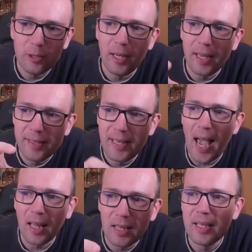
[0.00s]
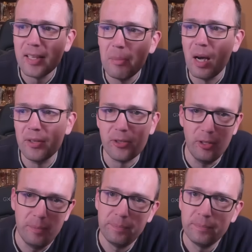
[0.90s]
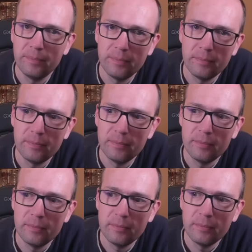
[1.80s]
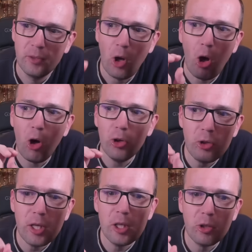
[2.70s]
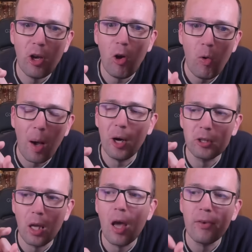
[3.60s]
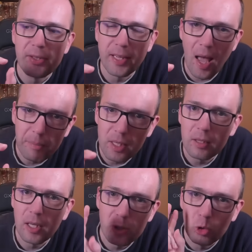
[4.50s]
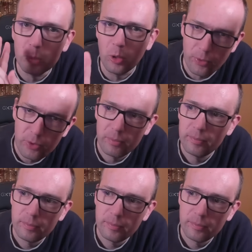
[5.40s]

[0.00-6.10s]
exactly the same answer. All you need to know about the Evans Gambit is 2 moves.